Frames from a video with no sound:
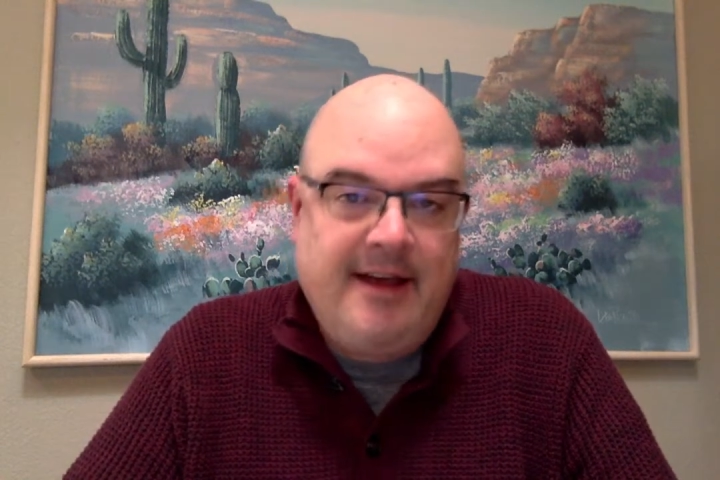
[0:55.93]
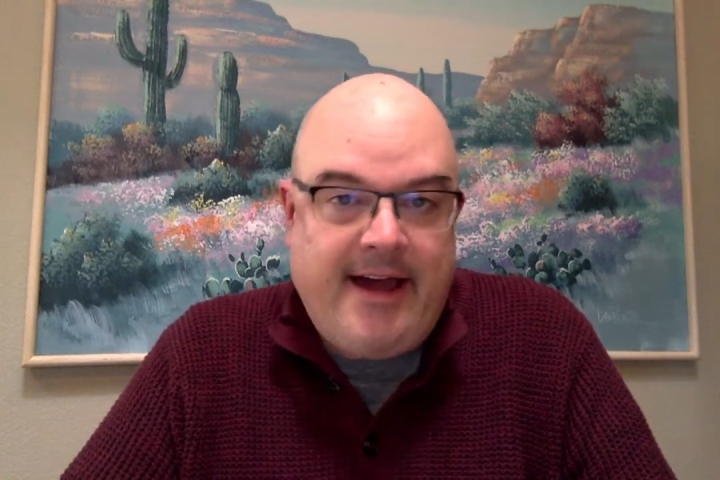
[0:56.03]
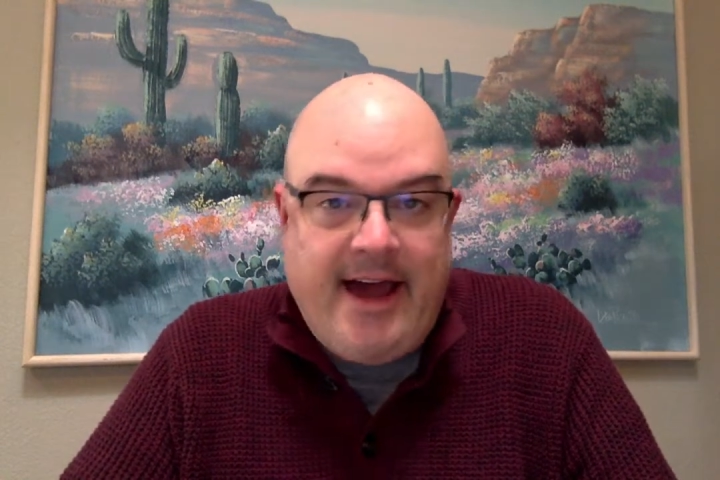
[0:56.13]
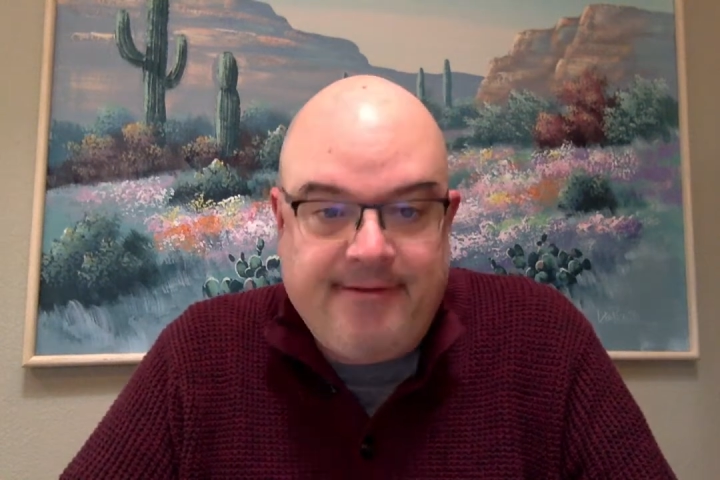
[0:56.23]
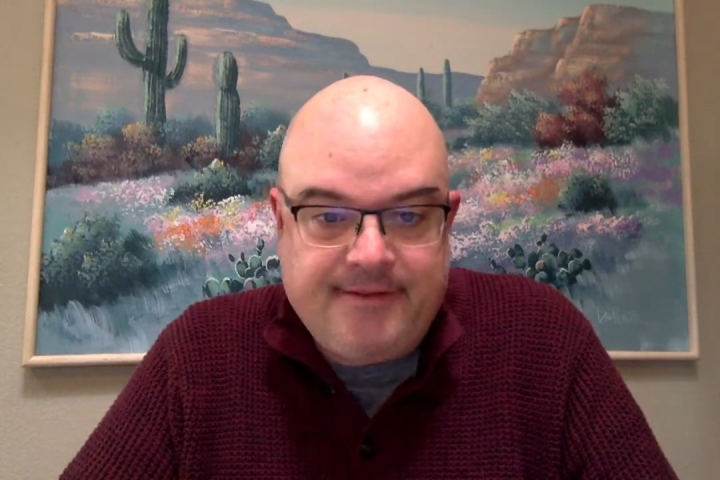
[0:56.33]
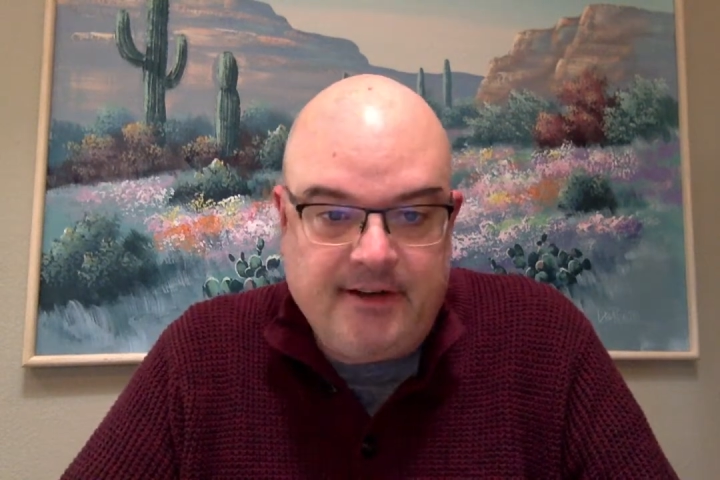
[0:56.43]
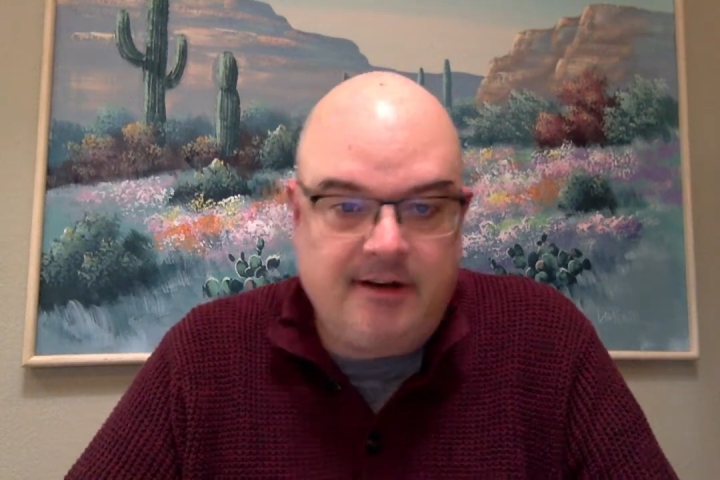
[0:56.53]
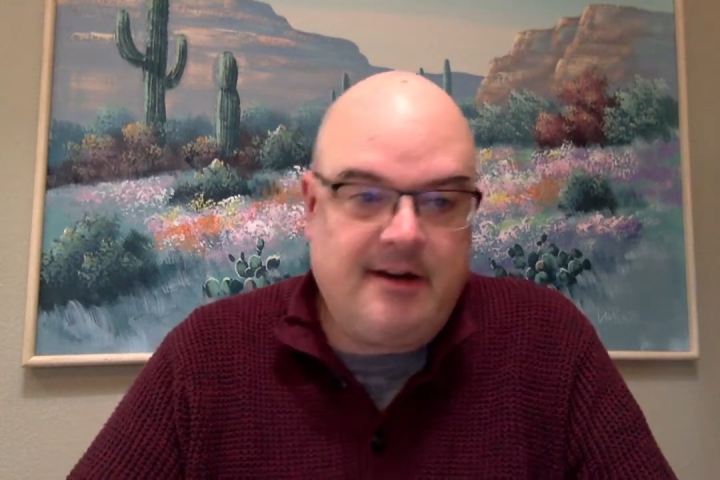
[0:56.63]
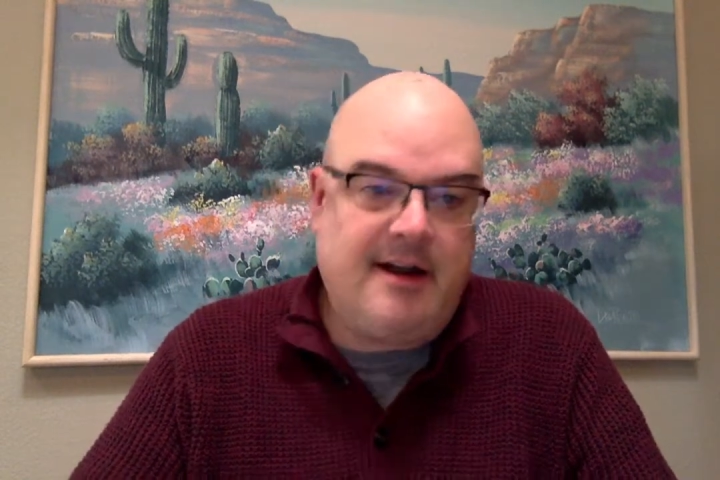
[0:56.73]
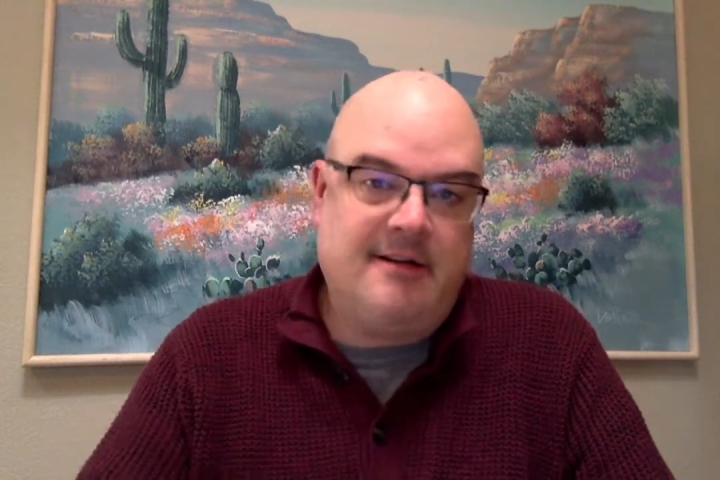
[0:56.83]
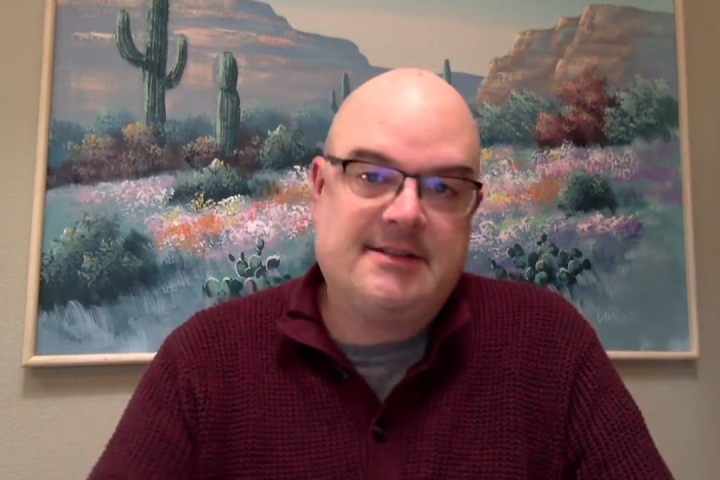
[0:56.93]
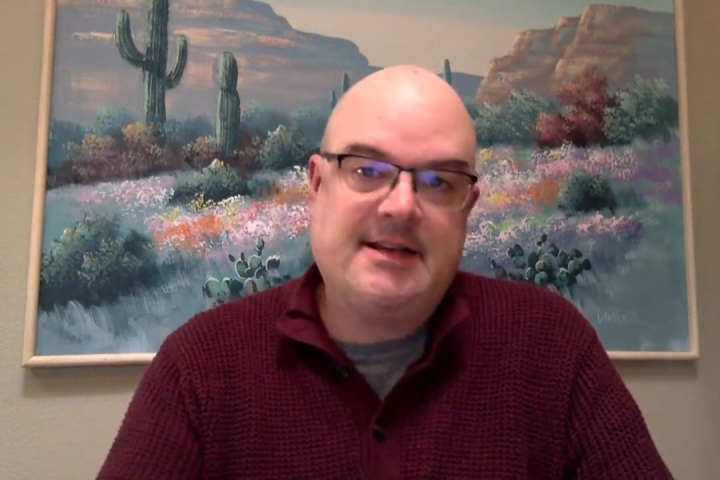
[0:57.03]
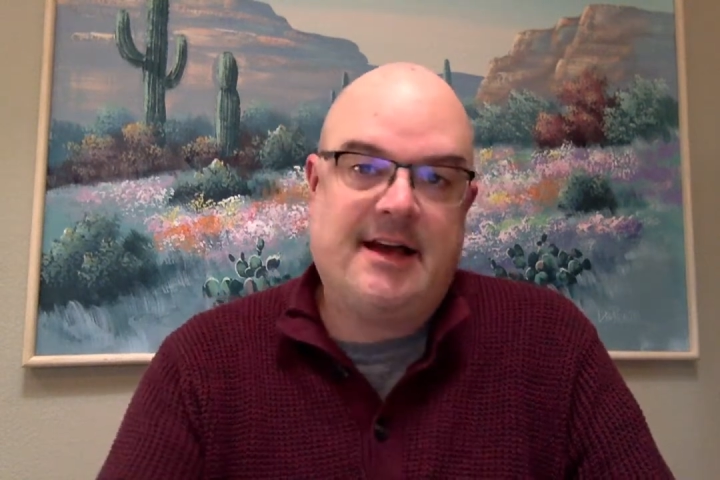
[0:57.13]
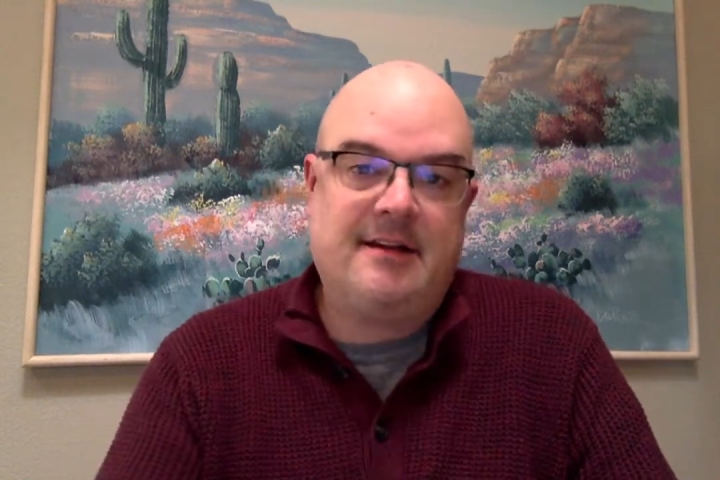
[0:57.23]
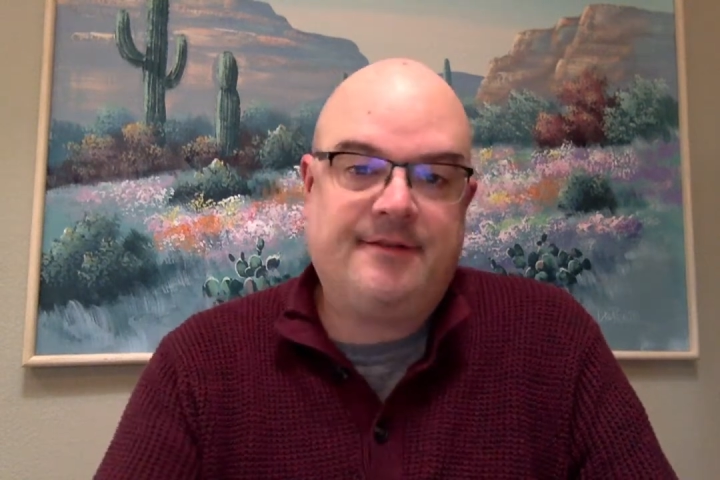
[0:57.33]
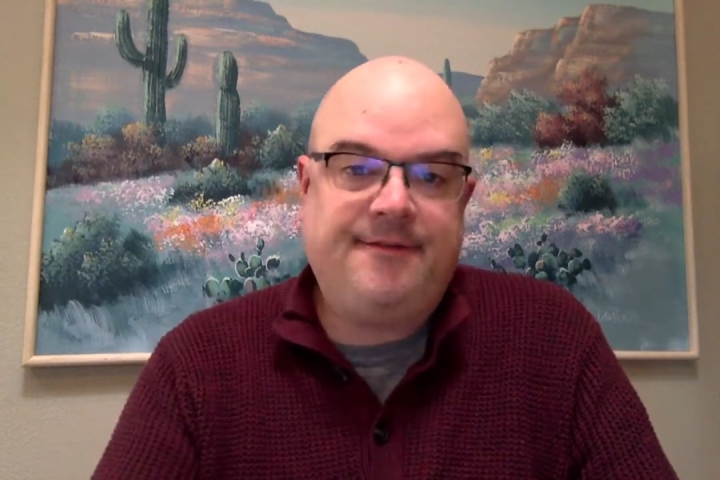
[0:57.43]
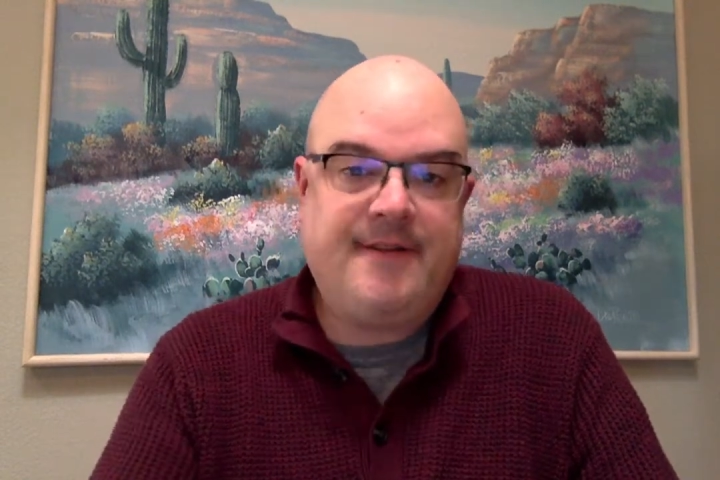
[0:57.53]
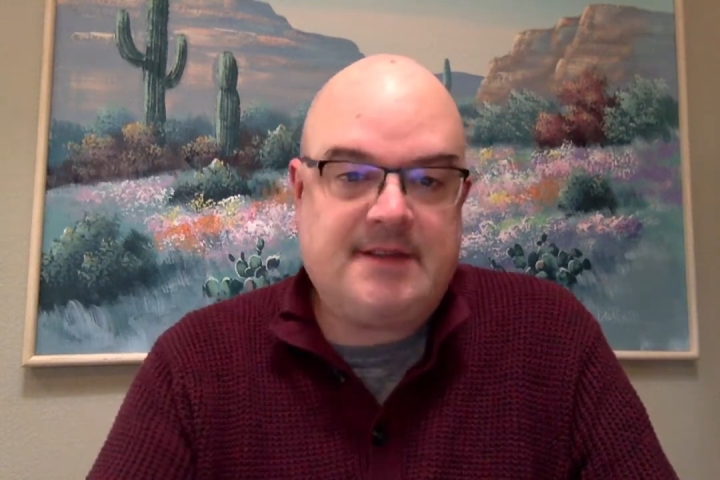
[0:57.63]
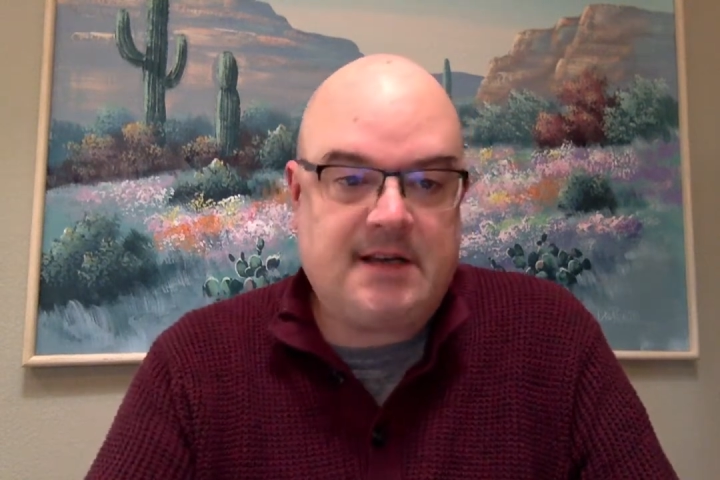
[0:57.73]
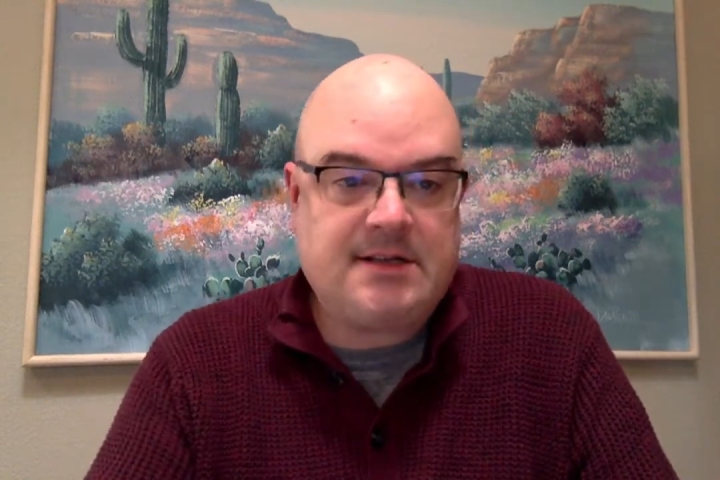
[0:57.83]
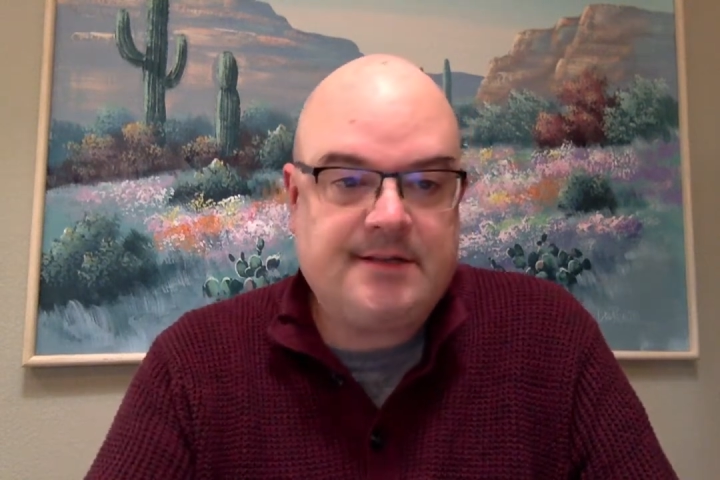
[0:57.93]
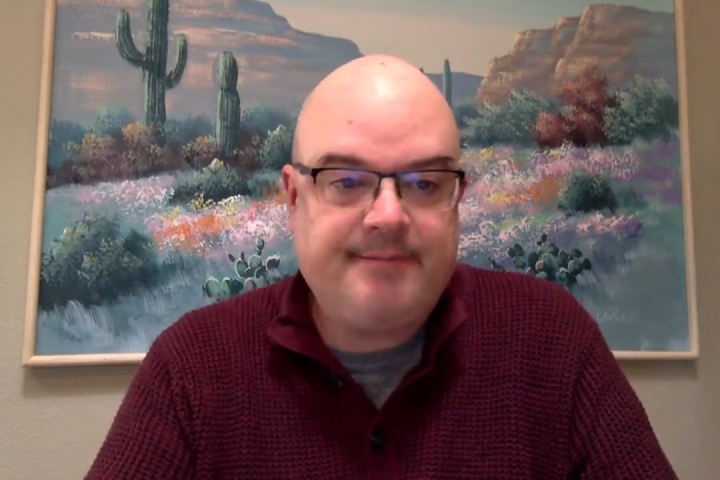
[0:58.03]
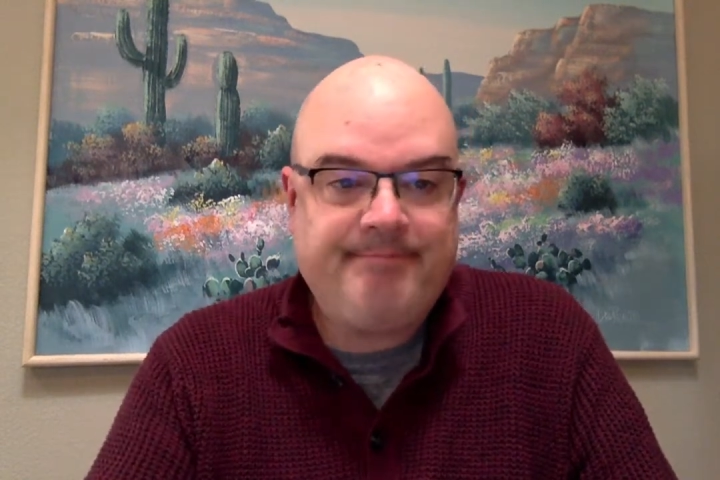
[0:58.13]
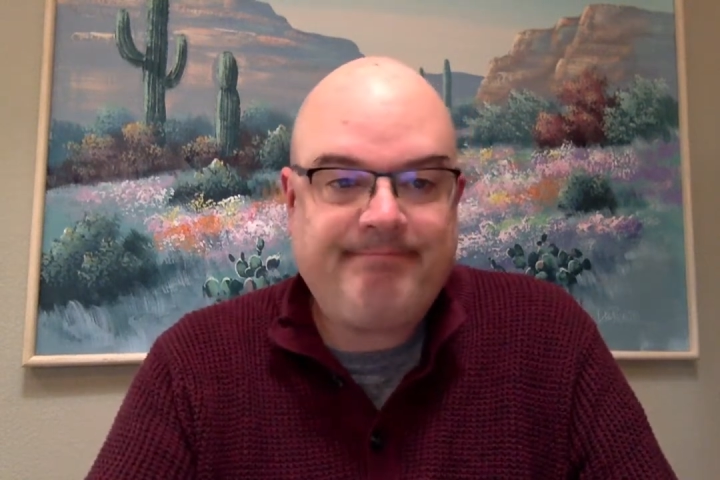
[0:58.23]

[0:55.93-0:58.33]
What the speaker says: after Aristotle's physics.